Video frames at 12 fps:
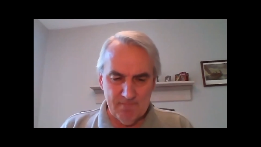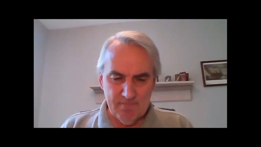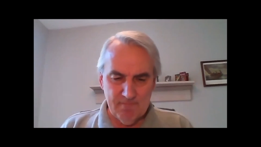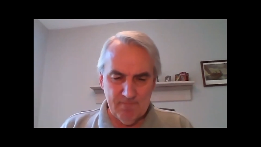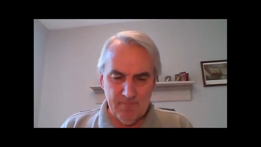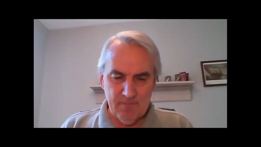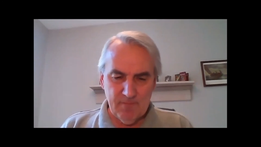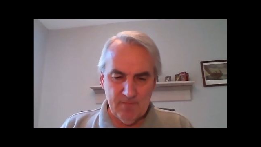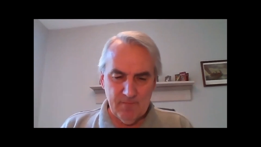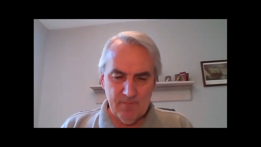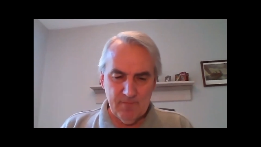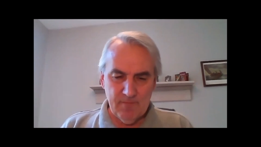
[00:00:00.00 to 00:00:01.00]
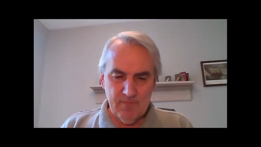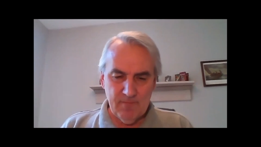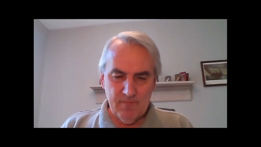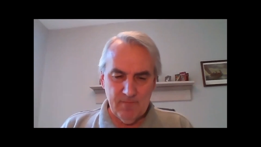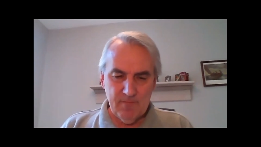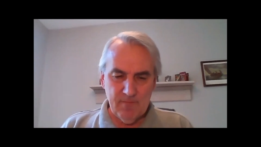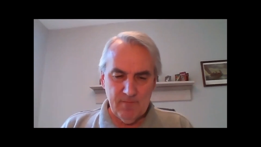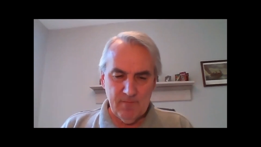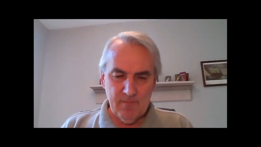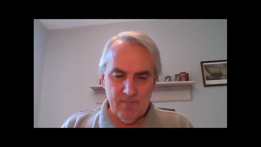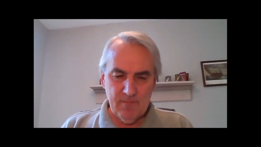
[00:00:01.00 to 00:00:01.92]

(silence)